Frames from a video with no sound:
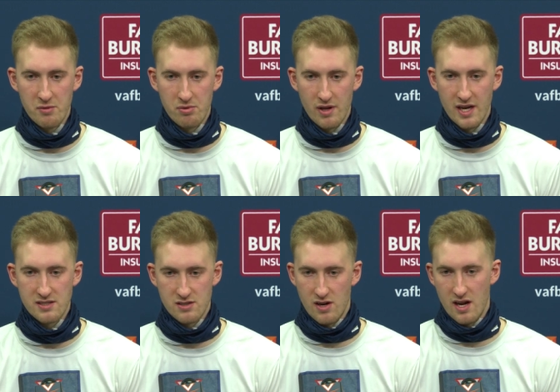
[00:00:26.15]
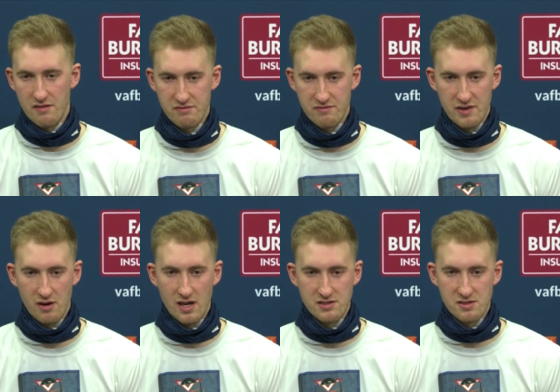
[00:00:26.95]
to play, so I
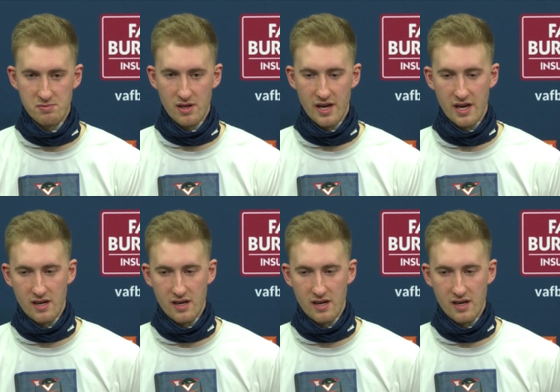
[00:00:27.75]
figured I'd just play.